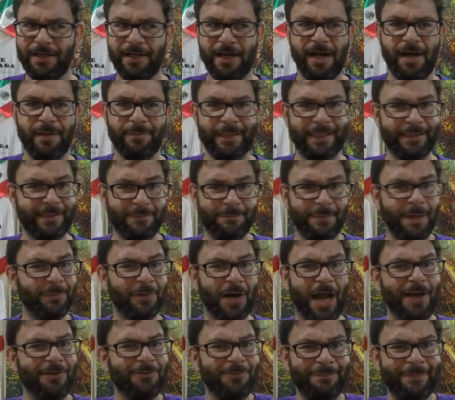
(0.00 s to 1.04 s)
Um, and
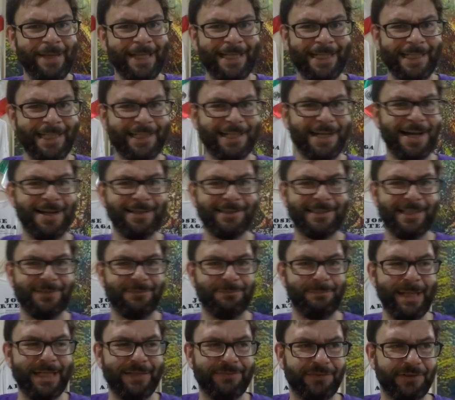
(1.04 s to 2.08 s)
remember, I don't make any
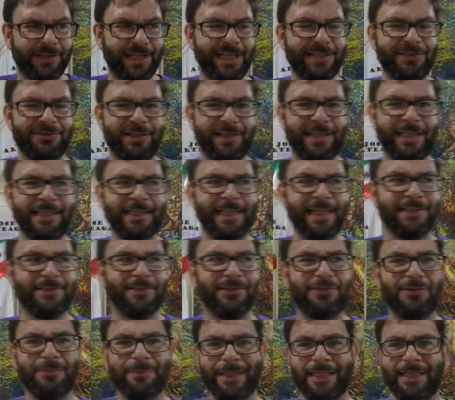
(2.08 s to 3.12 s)
content made for kids or anything like that. So
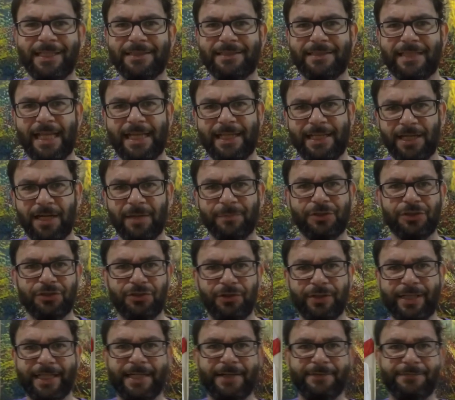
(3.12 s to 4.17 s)
to me, it's like, you know, I'm just
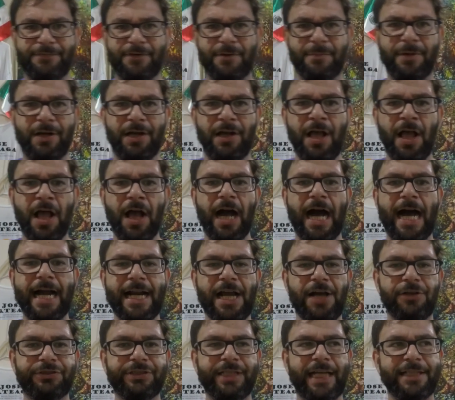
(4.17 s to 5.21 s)
looking at it from a, an
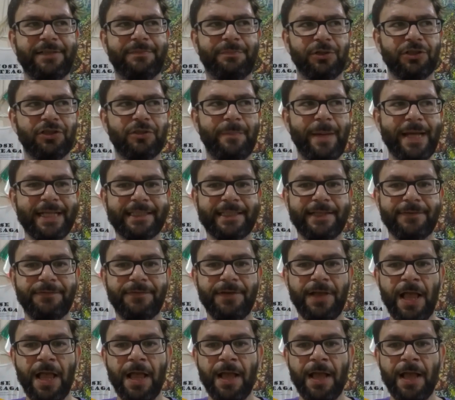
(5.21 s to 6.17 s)
outside perspective.